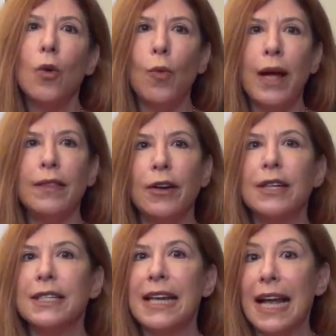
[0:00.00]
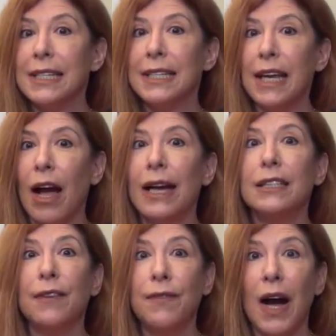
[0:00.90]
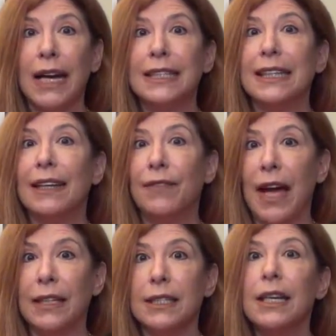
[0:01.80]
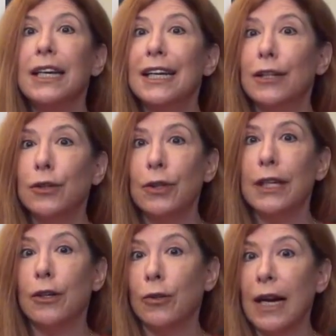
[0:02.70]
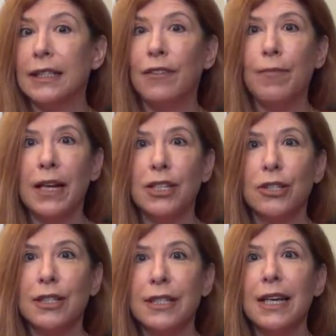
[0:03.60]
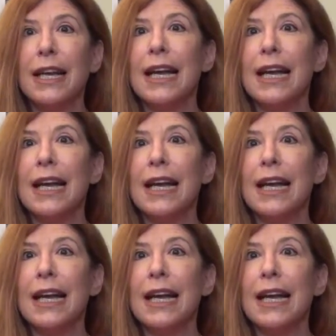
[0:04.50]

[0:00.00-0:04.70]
when there is an SCI-defined event, including corrective measures,